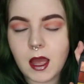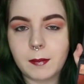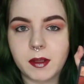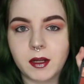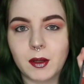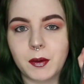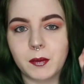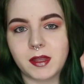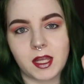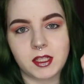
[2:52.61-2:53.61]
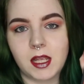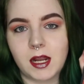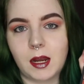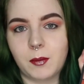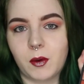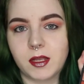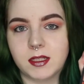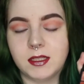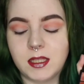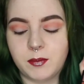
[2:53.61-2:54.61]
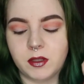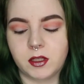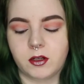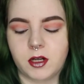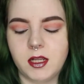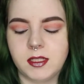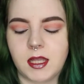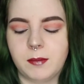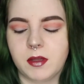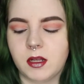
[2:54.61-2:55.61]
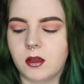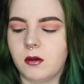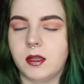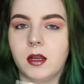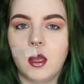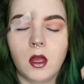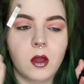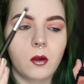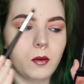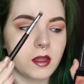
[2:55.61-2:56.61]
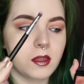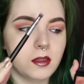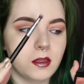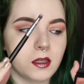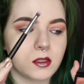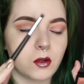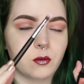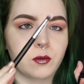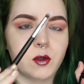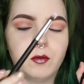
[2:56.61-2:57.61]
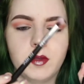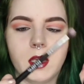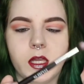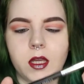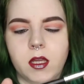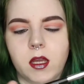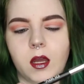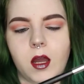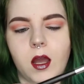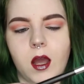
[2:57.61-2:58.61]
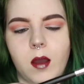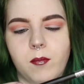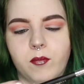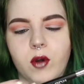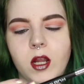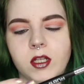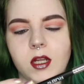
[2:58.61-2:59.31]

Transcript: I'm going to go in with that shade, and I'm going to deepen the crease. And I'm going to go in with this ruby brush.